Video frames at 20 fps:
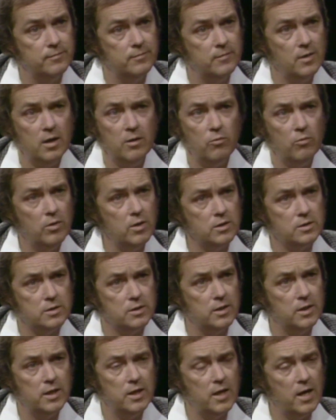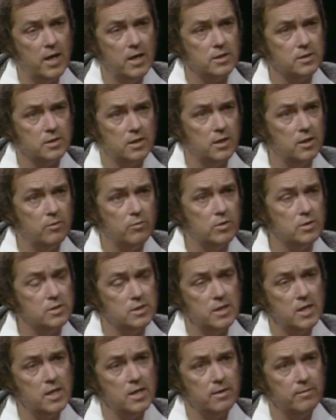Not once did he ask anyone's
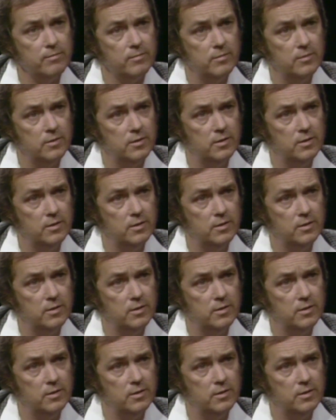name.